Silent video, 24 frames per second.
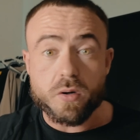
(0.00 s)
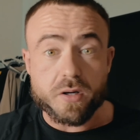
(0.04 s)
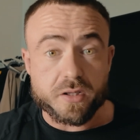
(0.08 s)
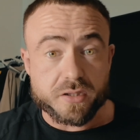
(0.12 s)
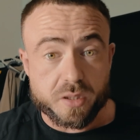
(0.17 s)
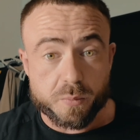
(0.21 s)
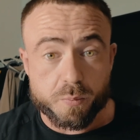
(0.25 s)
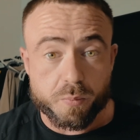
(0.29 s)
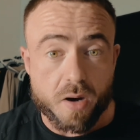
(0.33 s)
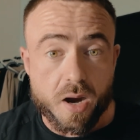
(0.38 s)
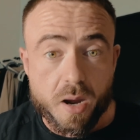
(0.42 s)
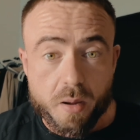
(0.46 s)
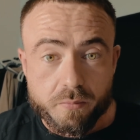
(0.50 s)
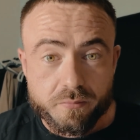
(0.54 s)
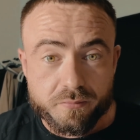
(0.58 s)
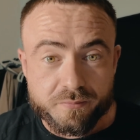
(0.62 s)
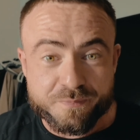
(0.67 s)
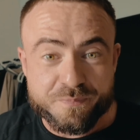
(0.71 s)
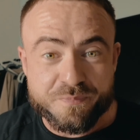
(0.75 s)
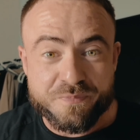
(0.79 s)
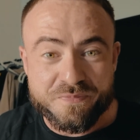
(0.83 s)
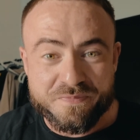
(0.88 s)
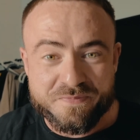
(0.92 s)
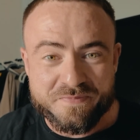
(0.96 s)
wanted to prep.
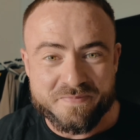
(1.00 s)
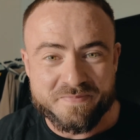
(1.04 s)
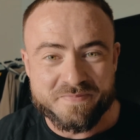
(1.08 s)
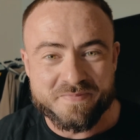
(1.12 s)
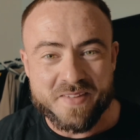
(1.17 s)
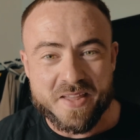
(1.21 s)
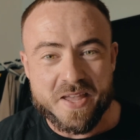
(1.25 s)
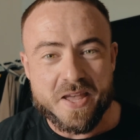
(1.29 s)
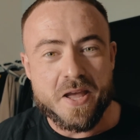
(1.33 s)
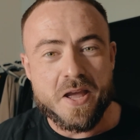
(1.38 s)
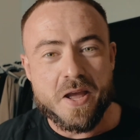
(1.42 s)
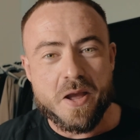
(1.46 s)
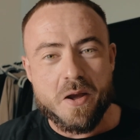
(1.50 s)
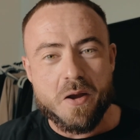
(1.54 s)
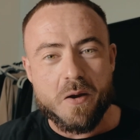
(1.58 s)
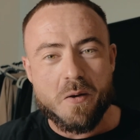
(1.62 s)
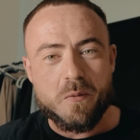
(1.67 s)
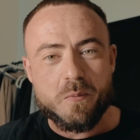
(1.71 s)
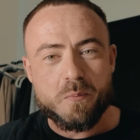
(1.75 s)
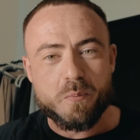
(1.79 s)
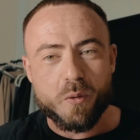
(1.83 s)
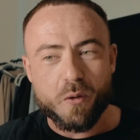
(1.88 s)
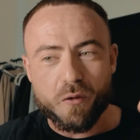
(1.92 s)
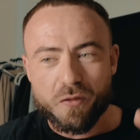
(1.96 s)

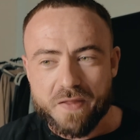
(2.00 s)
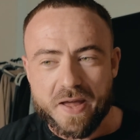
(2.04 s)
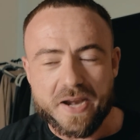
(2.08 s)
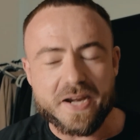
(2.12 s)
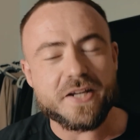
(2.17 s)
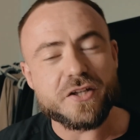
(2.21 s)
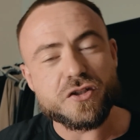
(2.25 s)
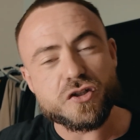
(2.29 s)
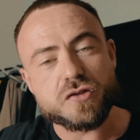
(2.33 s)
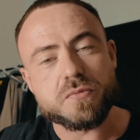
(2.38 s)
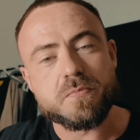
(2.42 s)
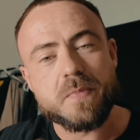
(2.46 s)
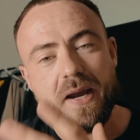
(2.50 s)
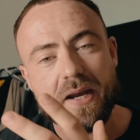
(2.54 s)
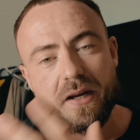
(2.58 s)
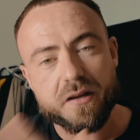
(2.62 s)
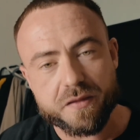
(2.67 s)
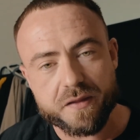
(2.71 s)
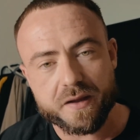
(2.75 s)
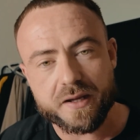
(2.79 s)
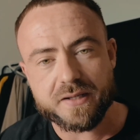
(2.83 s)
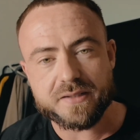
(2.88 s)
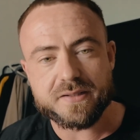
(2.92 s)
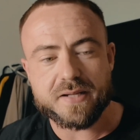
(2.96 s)
But then it just made
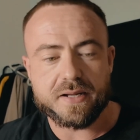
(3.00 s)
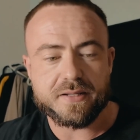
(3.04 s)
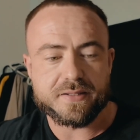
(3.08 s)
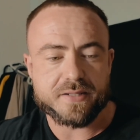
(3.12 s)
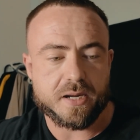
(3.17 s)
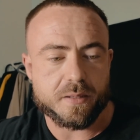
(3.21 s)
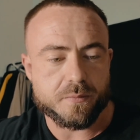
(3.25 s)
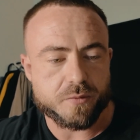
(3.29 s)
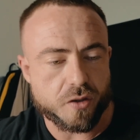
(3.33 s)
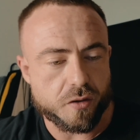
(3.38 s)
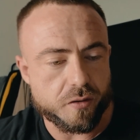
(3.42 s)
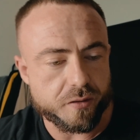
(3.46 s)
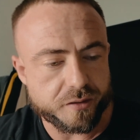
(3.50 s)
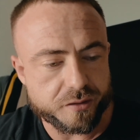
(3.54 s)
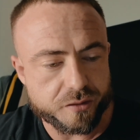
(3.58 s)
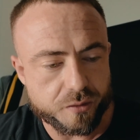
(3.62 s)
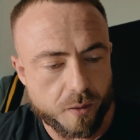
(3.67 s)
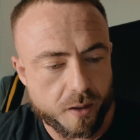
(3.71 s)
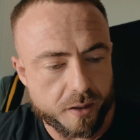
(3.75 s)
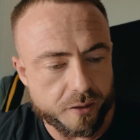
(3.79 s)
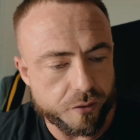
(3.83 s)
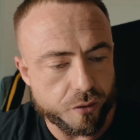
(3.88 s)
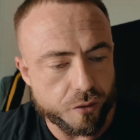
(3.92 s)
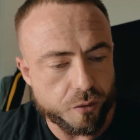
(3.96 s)
things 10 times harder.
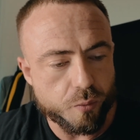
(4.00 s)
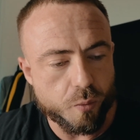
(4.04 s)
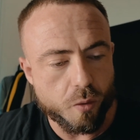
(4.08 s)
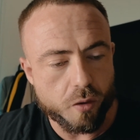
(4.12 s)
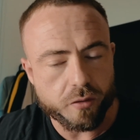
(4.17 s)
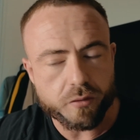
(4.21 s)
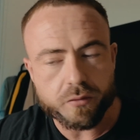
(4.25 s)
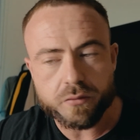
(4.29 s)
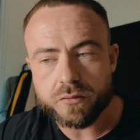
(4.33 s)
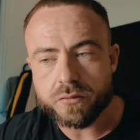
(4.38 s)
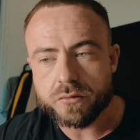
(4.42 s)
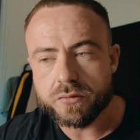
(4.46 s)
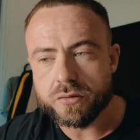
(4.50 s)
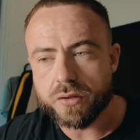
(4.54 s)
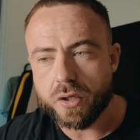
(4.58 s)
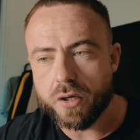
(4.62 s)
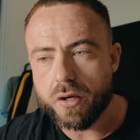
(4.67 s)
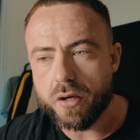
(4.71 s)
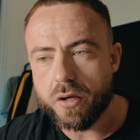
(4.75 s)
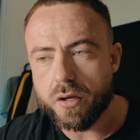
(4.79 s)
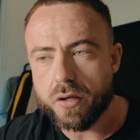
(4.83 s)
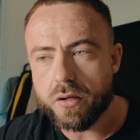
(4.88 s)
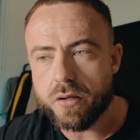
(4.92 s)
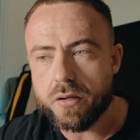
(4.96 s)
So I do want
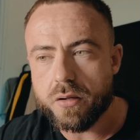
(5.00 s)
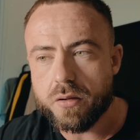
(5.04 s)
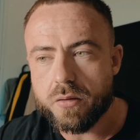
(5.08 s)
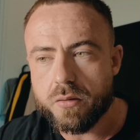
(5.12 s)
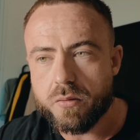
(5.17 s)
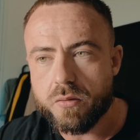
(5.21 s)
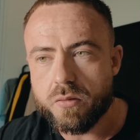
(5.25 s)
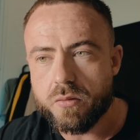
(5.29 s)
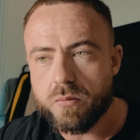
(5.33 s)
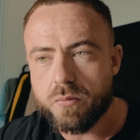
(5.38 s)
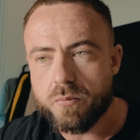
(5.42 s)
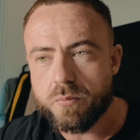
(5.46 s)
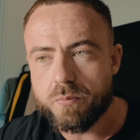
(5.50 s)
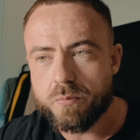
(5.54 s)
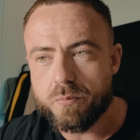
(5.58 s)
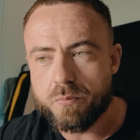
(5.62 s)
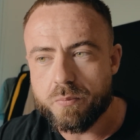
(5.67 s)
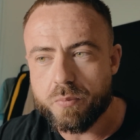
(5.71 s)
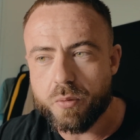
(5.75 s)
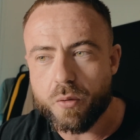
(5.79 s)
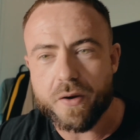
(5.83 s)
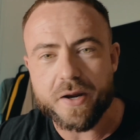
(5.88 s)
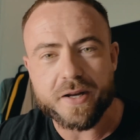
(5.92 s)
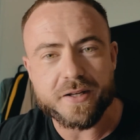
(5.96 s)
to
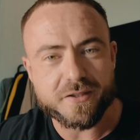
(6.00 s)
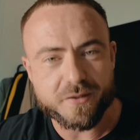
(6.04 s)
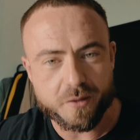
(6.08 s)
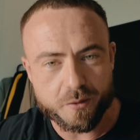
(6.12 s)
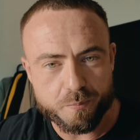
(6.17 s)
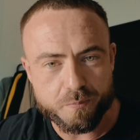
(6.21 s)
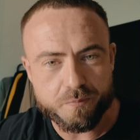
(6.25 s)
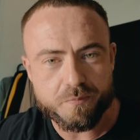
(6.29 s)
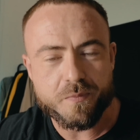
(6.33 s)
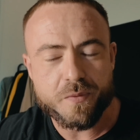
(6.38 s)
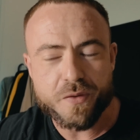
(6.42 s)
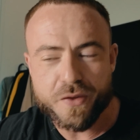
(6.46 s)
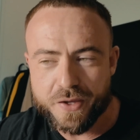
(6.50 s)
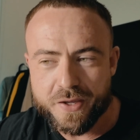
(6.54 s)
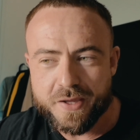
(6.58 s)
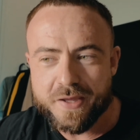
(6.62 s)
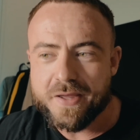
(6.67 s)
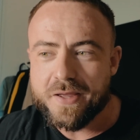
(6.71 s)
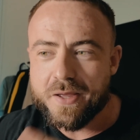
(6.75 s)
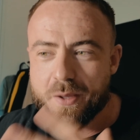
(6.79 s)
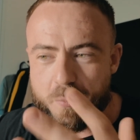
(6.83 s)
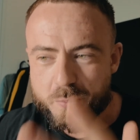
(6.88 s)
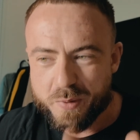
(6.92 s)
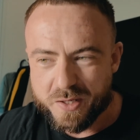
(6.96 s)
put into
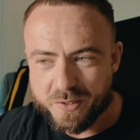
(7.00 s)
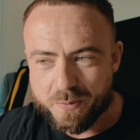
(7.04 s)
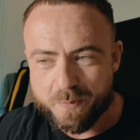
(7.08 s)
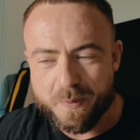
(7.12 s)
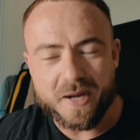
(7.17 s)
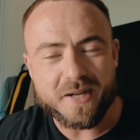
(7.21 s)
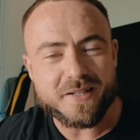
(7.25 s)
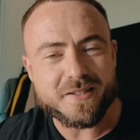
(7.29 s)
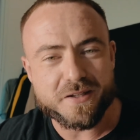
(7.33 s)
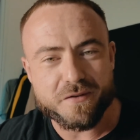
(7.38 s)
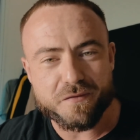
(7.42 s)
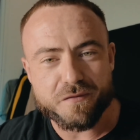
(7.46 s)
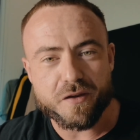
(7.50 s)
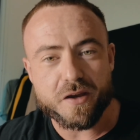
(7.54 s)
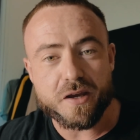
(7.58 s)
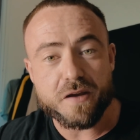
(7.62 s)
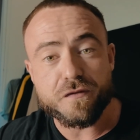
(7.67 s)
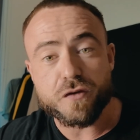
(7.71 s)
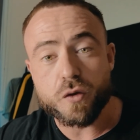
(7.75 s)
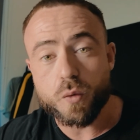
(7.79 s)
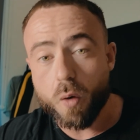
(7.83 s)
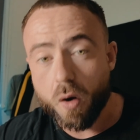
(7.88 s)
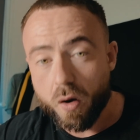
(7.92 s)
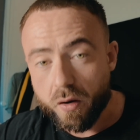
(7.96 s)
perspective that
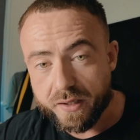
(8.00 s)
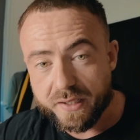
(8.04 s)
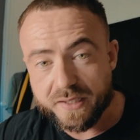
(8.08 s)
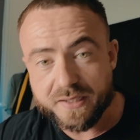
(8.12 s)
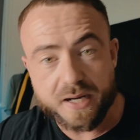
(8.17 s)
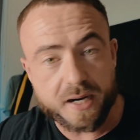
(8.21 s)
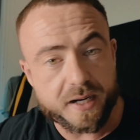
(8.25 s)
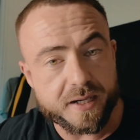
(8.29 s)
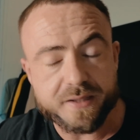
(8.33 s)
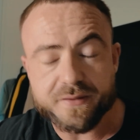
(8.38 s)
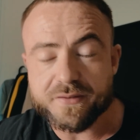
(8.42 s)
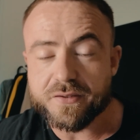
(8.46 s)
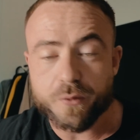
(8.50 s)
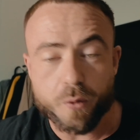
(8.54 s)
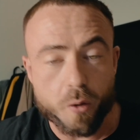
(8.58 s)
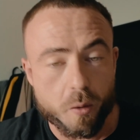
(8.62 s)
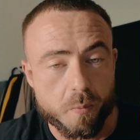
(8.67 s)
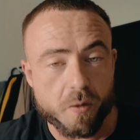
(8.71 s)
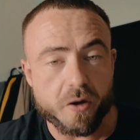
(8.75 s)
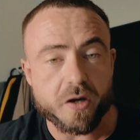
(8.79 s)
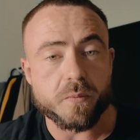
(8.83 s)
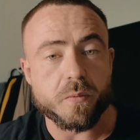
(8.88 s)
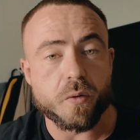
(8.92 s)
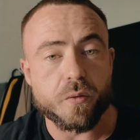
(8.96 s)
if you are deciding to do a
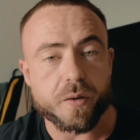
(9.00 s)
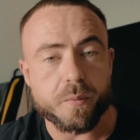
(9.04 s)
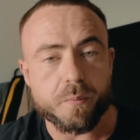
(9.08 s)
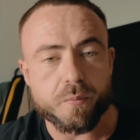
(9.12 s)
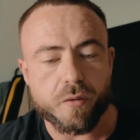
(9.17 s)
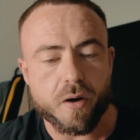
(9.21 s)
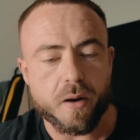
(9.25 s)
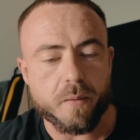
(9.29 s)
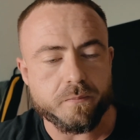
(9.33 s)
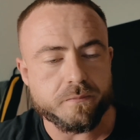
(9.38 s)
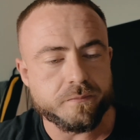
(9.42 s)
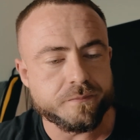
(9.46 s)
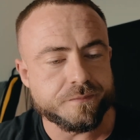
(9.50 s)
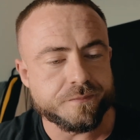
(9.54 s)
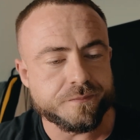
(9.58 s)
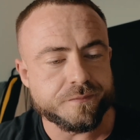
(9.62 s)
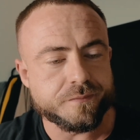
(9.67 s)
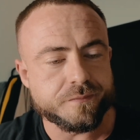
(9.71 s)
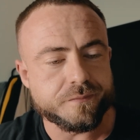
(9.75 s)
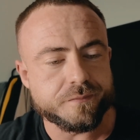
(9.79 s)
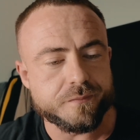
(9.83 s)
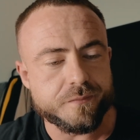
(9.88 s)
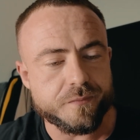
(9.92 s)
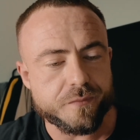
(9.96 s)
bodybuilding prep,
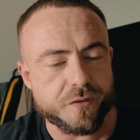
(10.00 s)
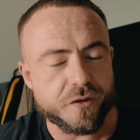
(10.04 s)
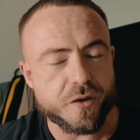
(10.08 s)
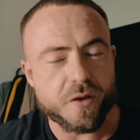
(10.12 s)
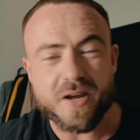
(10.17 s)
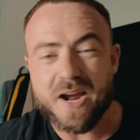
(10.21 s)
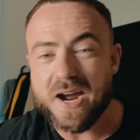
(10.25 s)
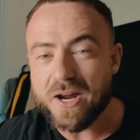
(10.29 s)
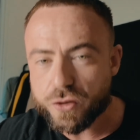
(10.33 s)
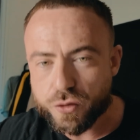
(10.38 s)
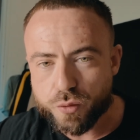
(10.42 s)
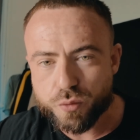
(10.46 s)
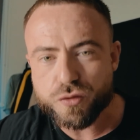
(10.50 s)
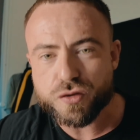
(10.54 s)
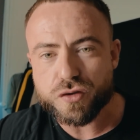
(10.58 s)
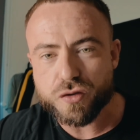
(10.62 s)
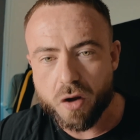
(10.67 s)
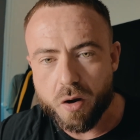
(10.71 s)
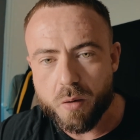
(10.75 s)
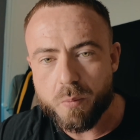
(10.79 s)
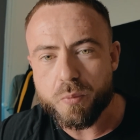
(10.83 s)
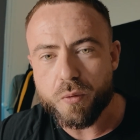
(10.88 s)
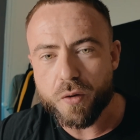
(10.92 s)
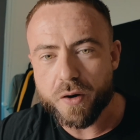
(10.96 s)
the actual
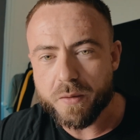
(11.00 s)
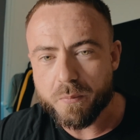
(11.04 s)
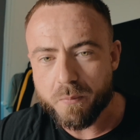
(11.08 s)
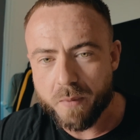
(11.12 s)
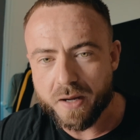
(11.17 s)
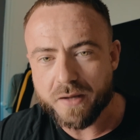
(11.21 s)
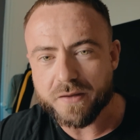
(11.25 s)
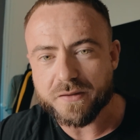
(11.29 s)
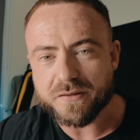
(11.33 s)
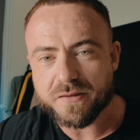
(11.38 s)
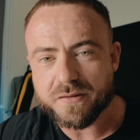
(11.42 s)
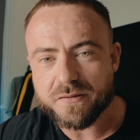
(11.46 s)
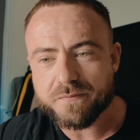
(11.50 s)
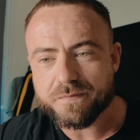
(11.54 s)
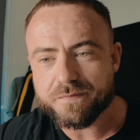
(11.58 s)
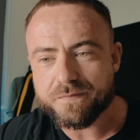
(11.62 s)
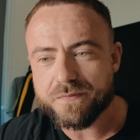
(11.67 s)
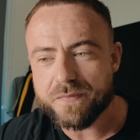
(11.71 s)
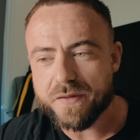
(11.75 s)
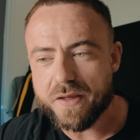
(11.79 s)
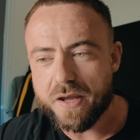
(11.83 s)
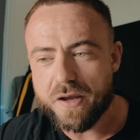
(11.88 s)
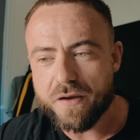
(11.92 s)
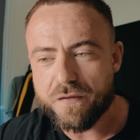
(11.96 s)
start point matters.
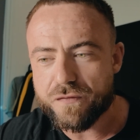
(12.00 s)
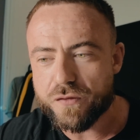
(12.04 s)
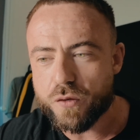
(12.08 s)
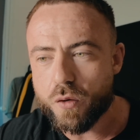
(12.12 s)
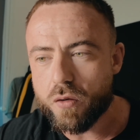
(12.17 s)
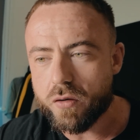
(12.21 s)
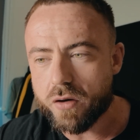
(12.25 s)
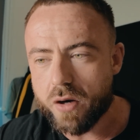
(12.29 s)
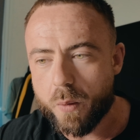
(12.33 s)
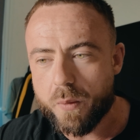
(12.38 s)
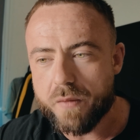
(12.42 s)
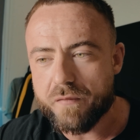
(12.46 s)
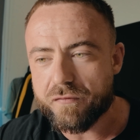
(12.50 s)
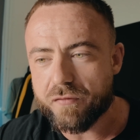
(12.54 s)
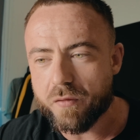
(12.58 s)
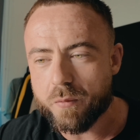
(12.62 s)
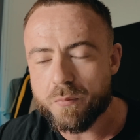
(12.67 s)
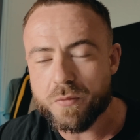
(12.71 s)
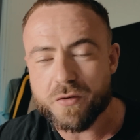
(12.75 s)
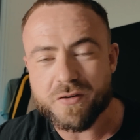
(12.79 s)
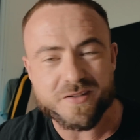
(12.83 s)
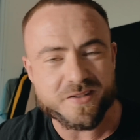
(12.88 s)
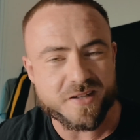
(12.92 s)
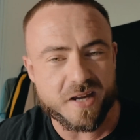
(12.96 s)
If you're going
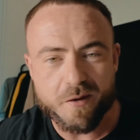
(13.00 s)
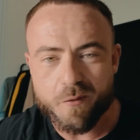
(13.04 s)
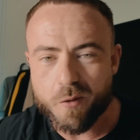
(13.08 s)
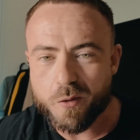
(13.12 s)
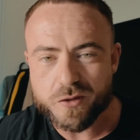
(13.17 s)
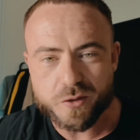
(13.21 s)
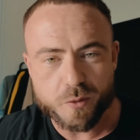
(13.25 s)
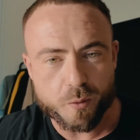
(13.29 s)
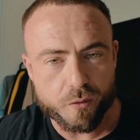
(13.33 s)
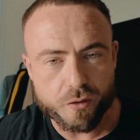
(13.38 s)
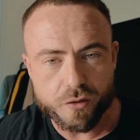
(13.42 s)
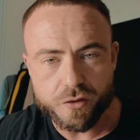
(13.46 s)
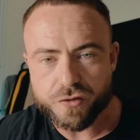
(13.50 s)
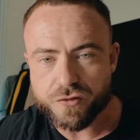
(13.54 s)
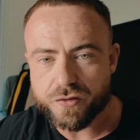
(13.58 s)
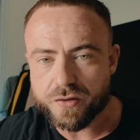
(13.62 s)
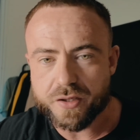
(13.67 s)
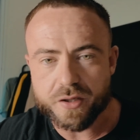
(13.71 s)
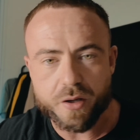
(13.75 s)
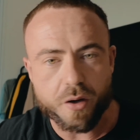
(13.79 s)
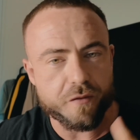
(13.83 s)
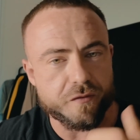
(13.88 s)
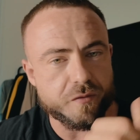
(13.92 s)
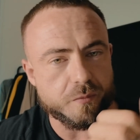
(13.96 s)
from 0 to
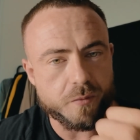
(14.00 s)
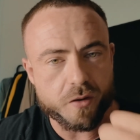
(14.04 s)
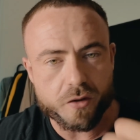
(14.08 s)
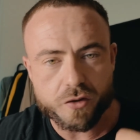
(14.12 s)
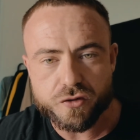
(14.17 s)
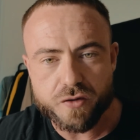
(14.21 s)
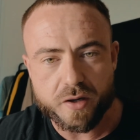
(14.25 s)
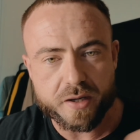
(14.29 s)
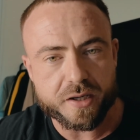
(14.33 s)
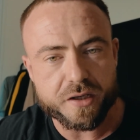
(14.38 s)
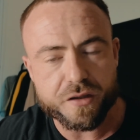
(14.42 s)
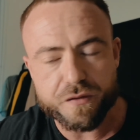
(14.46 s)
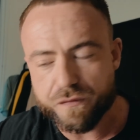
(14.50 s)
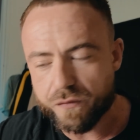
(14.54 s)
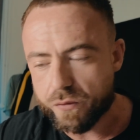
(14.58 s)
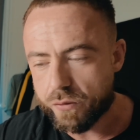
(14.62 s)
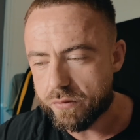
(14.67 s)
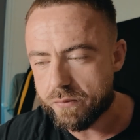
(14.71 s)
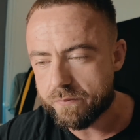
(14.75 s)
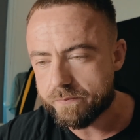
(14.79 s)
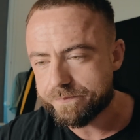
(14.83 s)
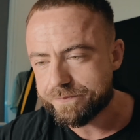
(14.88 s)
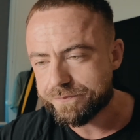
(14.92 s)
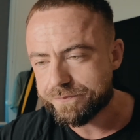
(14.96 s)
100, you're going from not tracking your food,